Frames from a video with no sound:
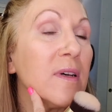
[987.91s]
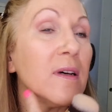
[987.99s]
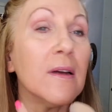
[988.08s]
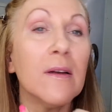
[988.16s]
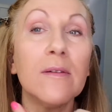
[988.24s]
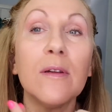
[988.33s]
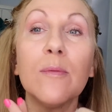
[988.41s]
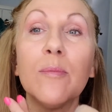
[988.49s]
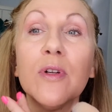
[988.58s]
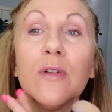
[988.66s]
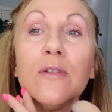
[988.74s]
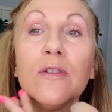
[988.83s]
I don't know,
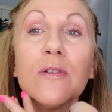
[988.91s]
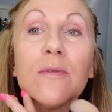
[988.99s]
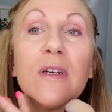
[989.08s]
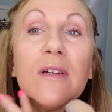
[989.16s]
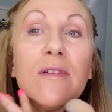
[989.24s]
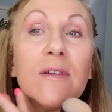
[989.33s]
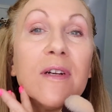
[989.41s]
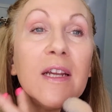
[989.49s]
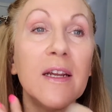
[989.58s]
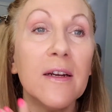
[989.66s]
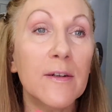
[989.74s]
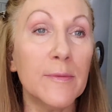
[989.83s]
bulge or whatever right
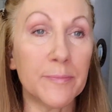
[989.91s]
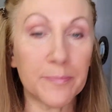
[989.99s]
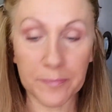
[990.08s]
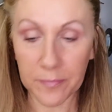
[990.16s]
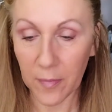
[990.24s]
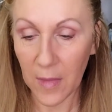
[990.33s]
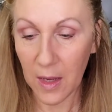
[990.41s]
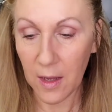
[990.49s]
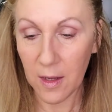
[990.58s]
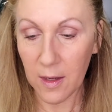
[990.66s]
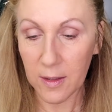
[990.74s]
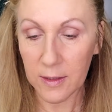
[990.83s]
here.
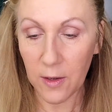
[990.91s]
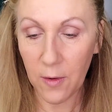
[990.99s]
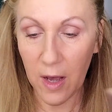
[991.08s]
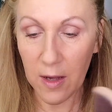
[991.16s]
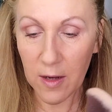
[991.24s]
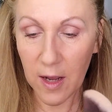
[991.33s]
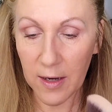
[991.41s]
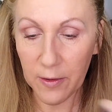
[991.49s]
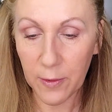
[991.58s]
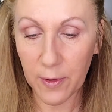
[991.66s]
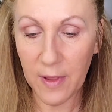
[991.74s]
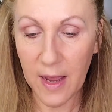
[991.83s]
So I'll
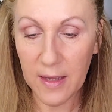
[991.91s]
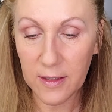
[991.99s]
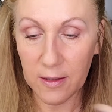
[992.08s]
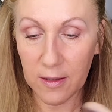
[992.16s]
contour that